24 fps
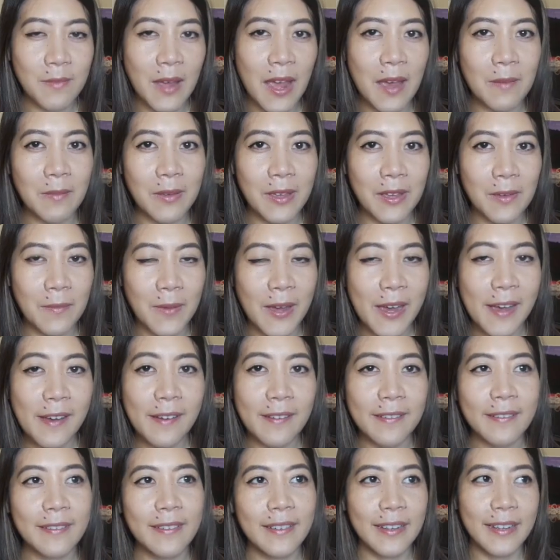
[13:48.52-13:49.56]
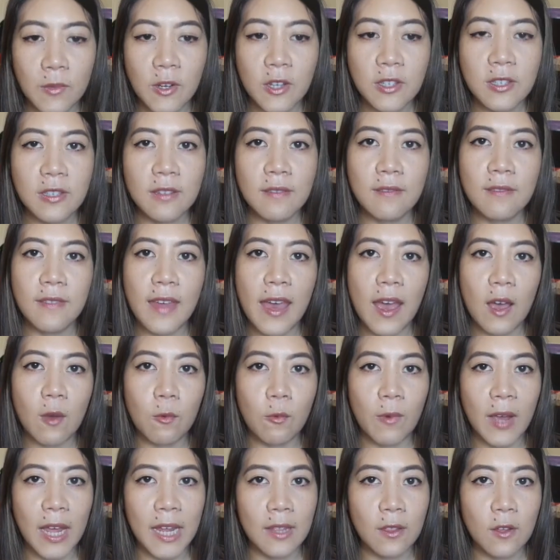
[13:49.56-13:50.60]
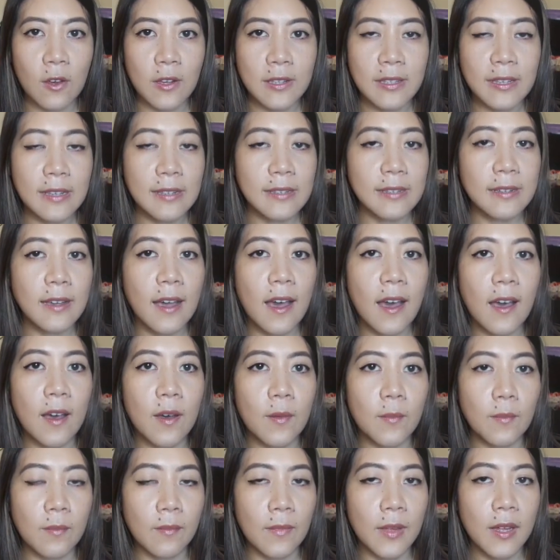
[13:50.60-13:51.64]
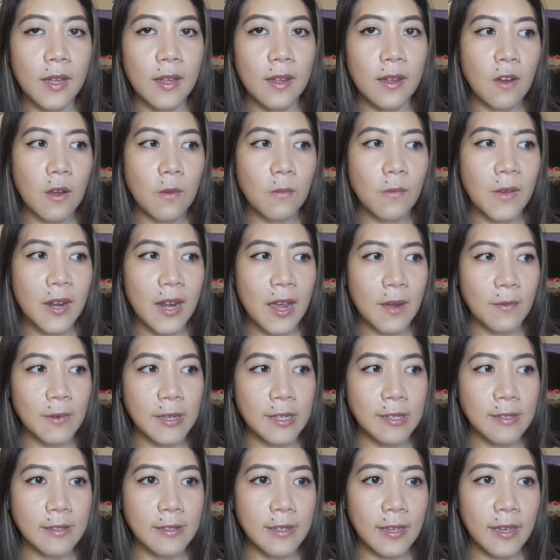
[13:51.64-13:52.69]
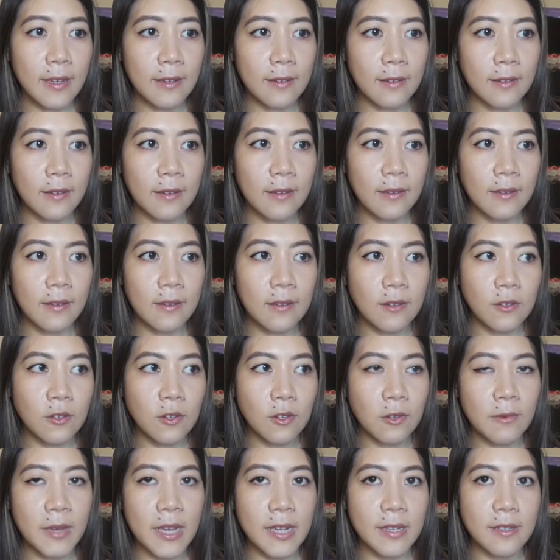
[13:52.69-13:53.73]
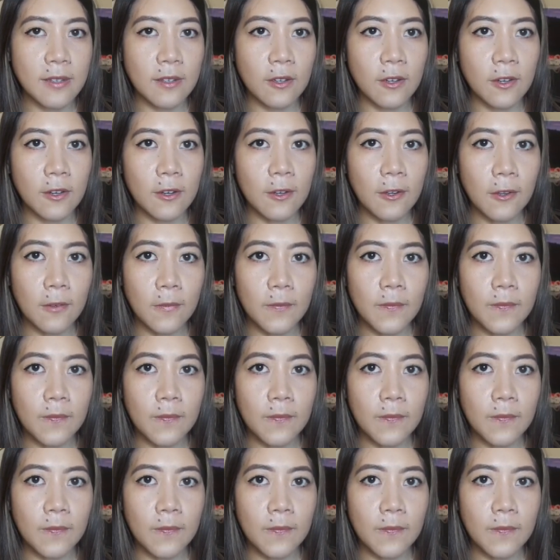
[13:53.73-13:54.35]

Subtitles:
I'm happy about. Most of that weight loss has come from when I was sick 2 weeks ago,